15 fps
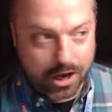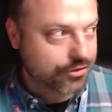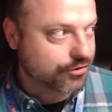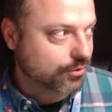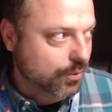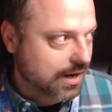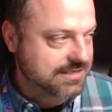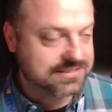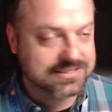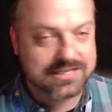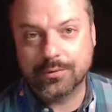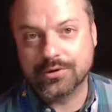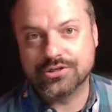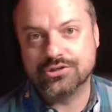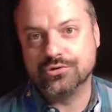otherwise they
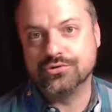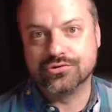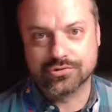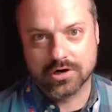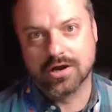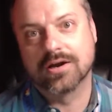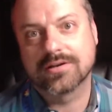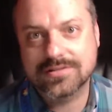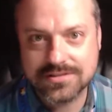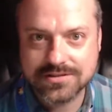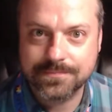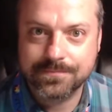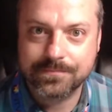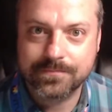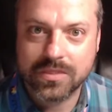would do drugs.